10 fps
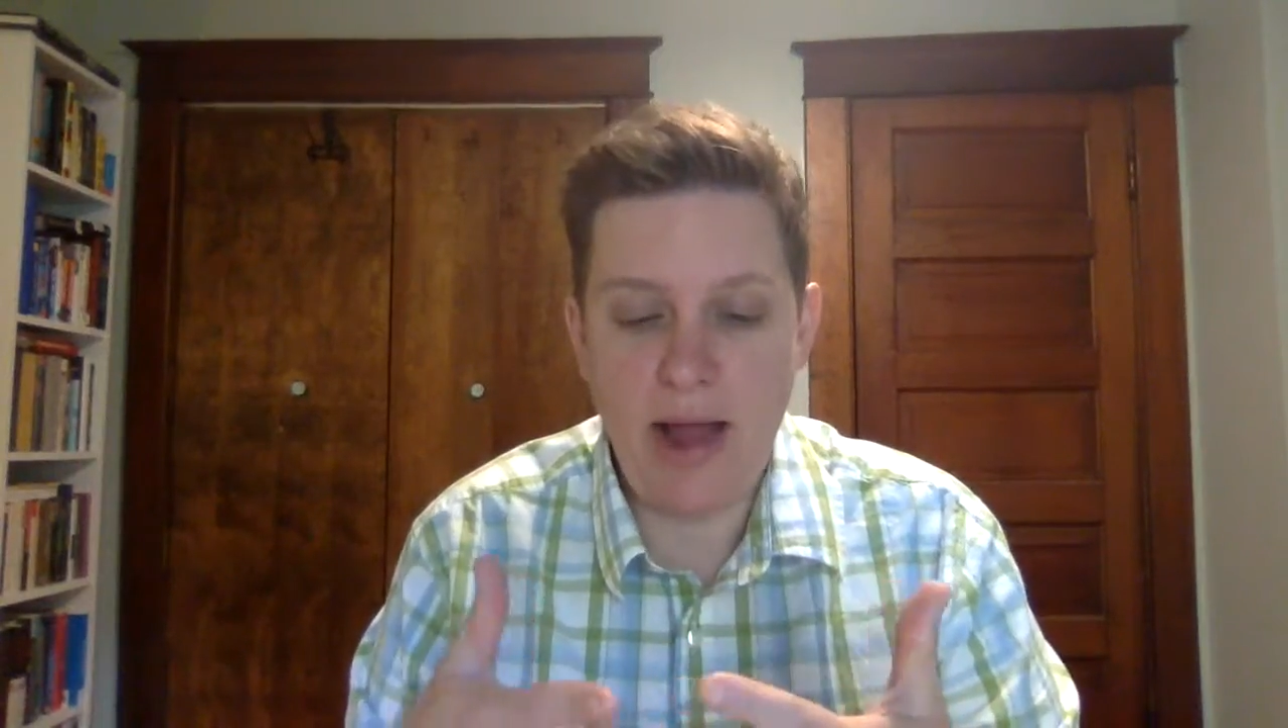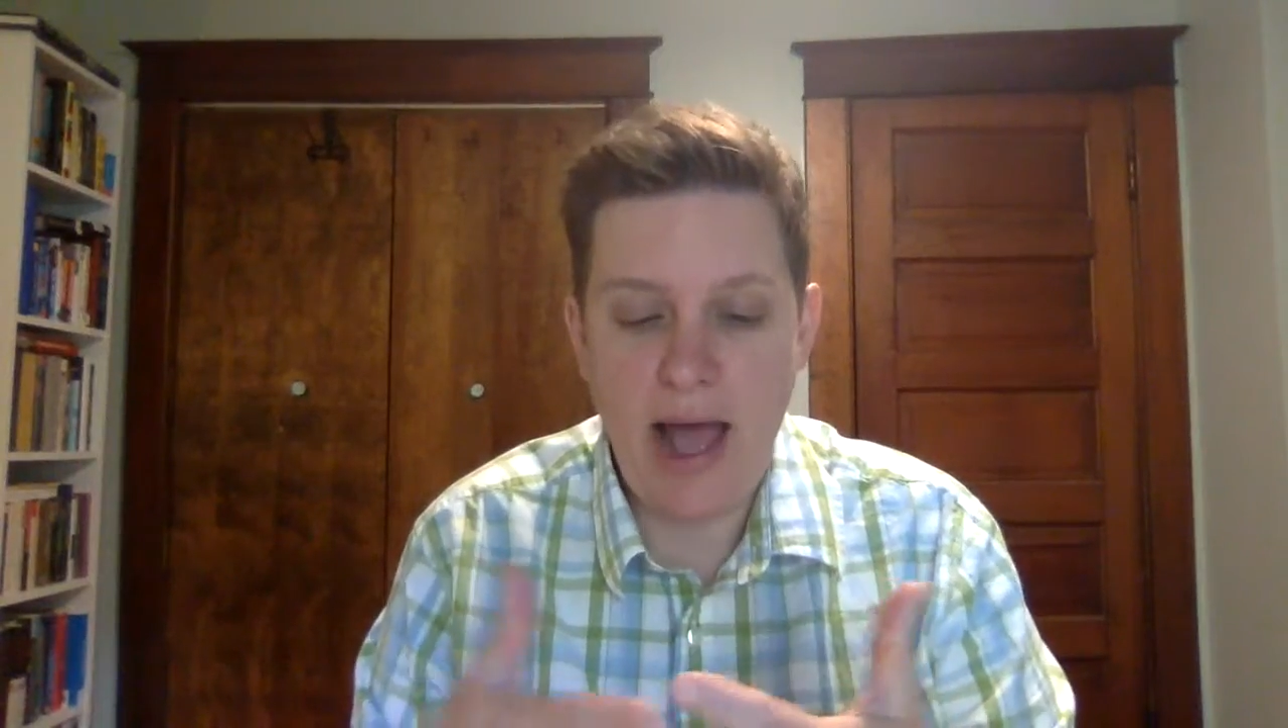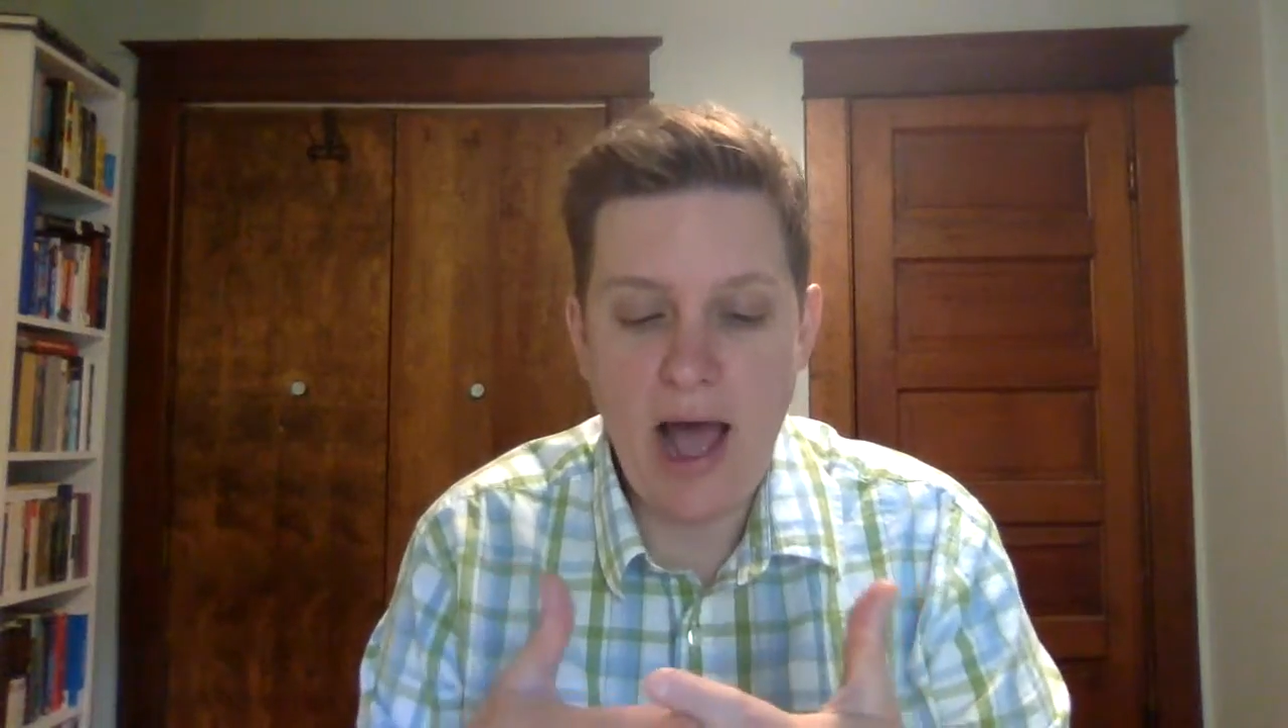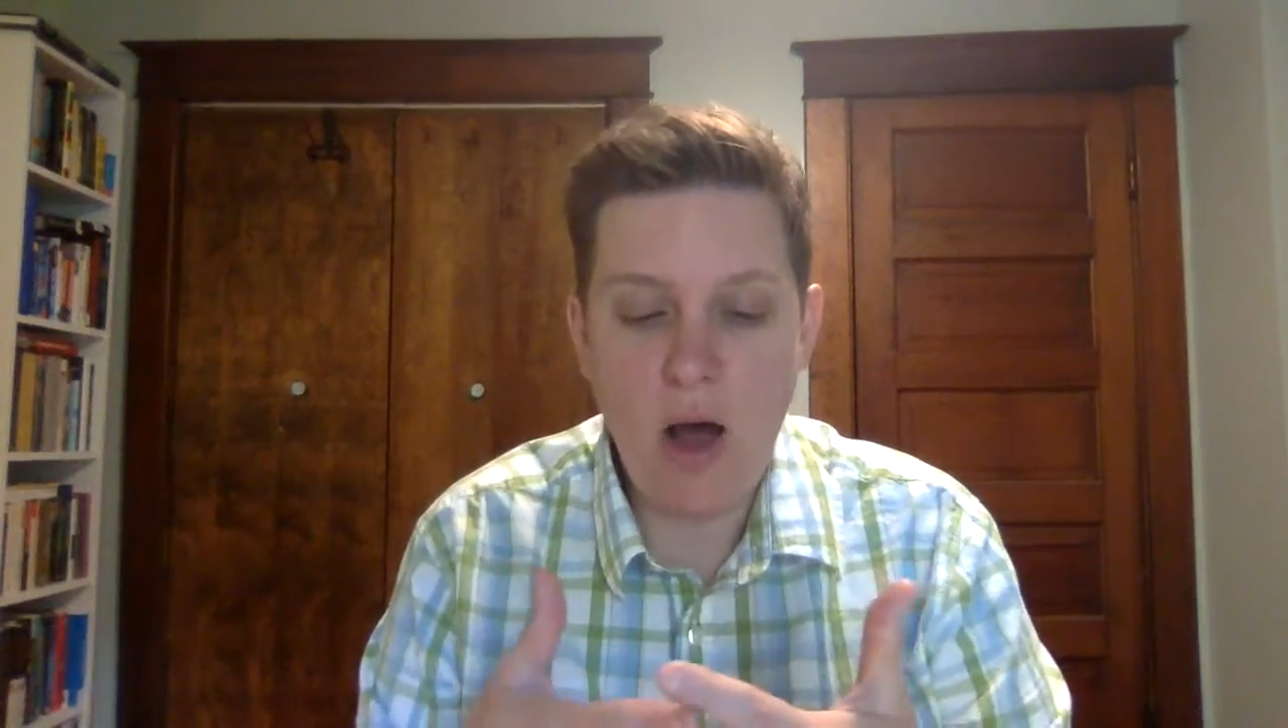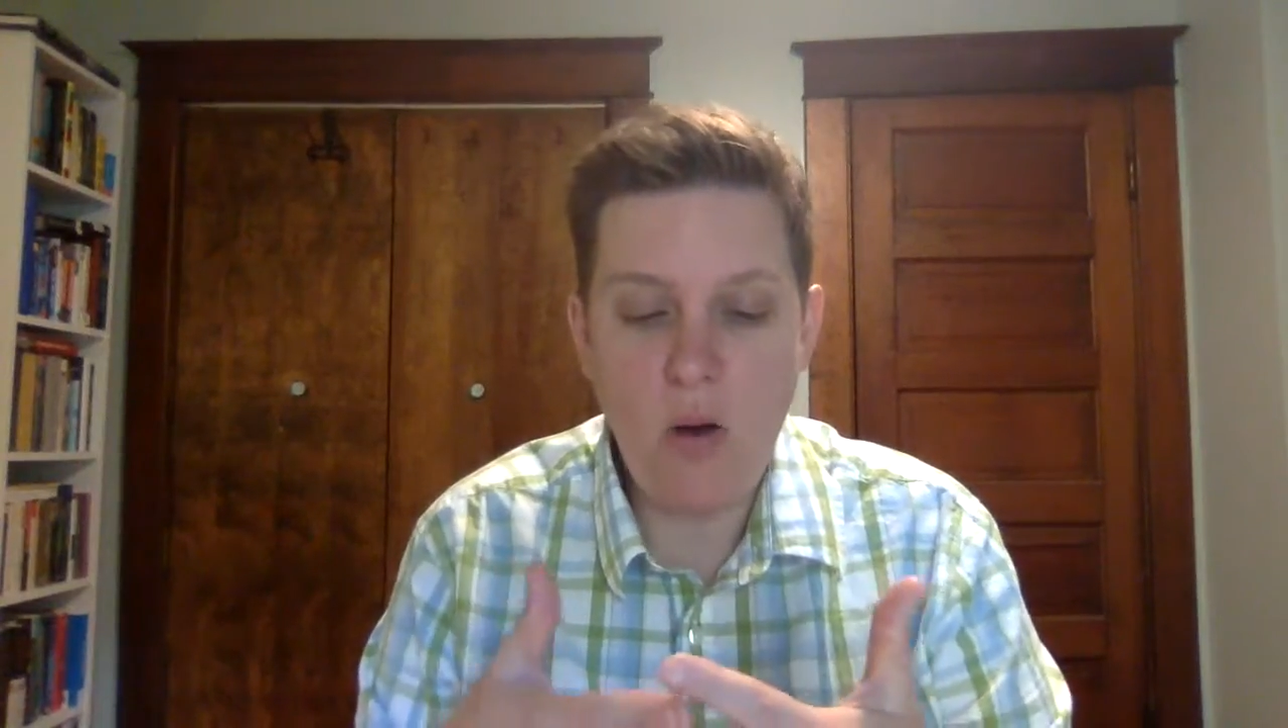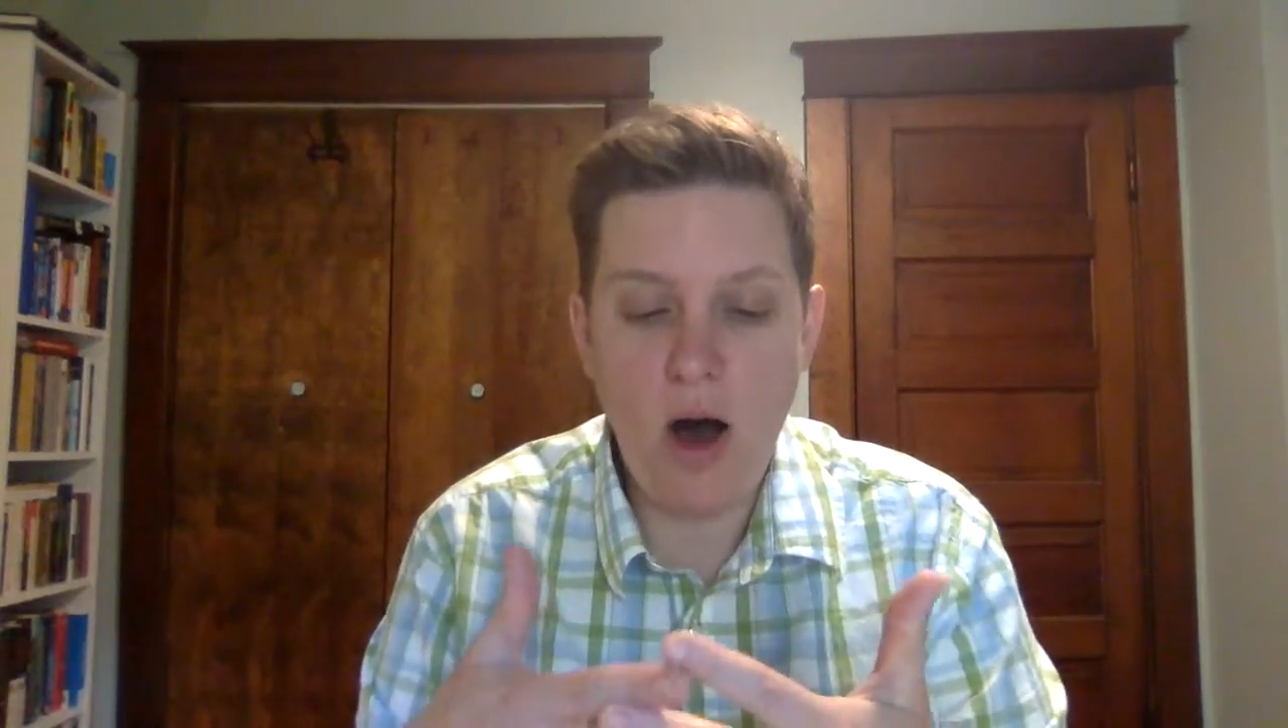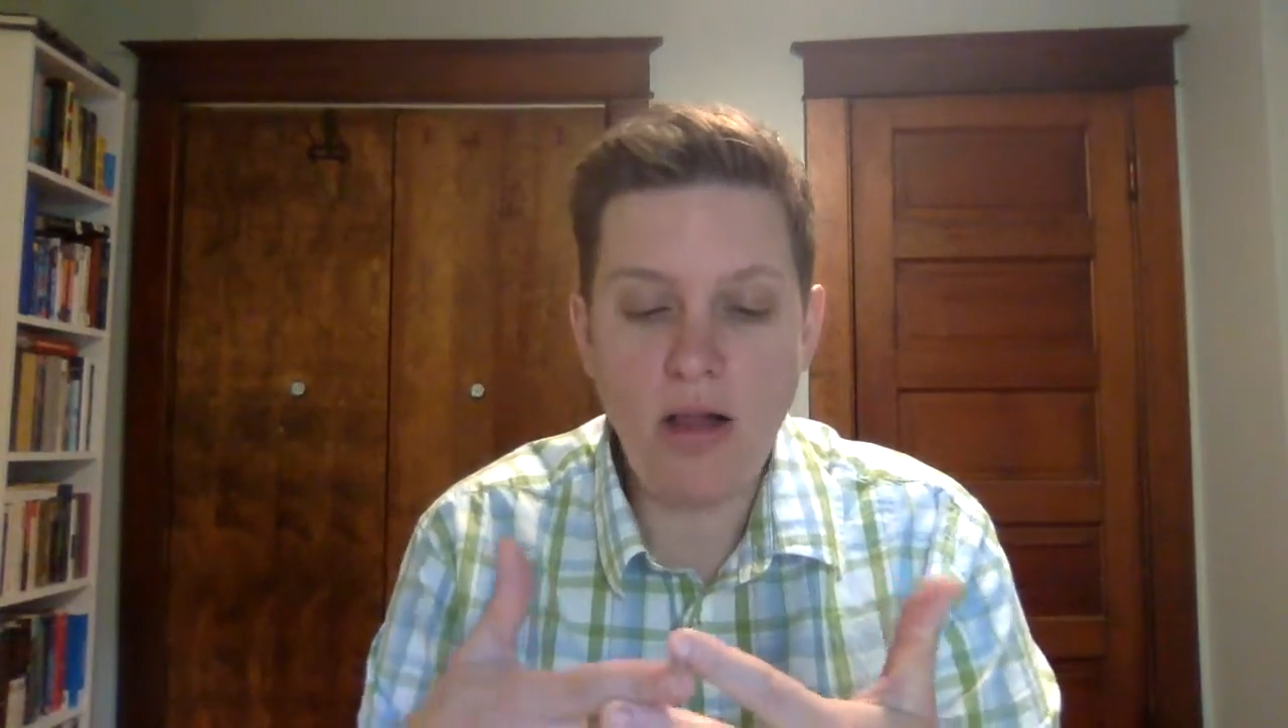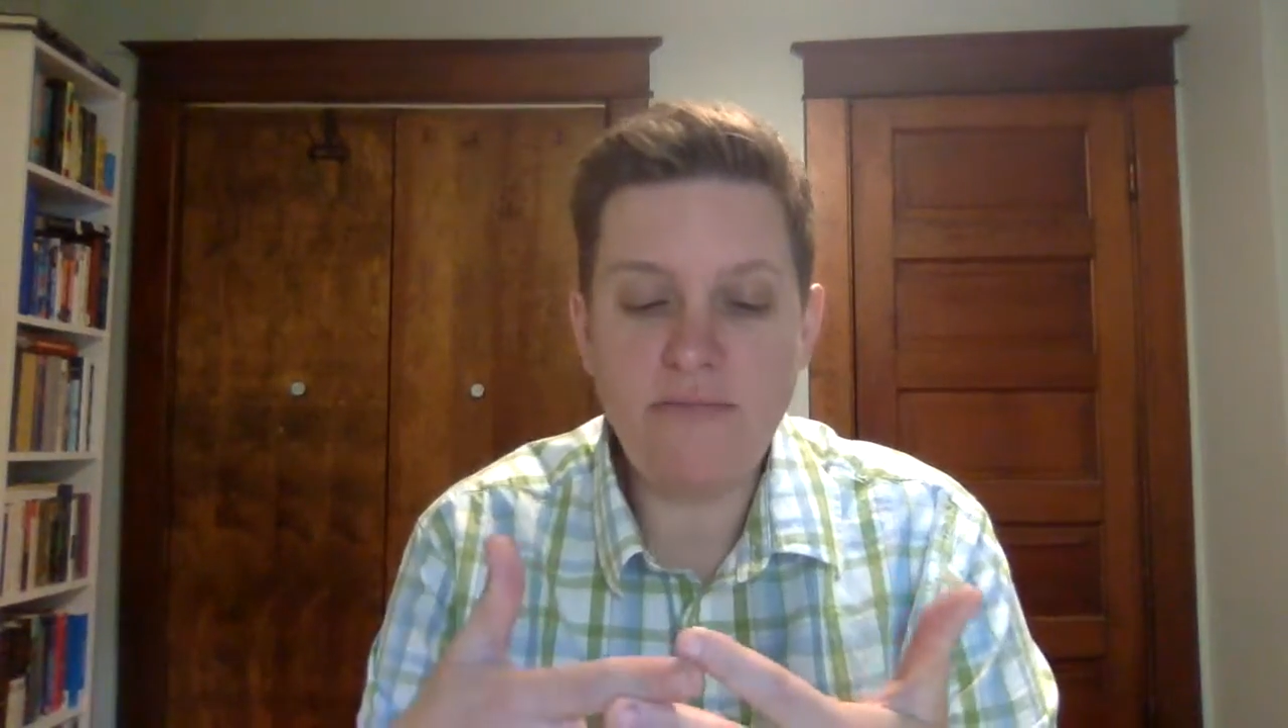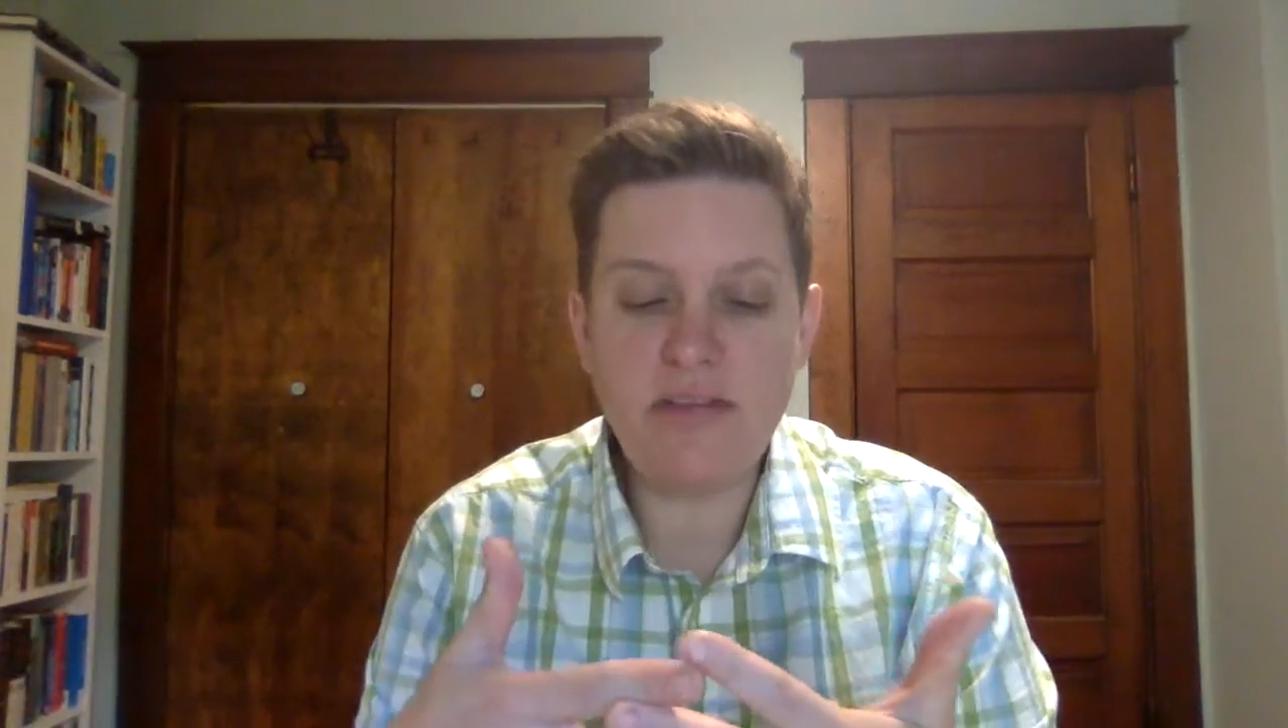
how all of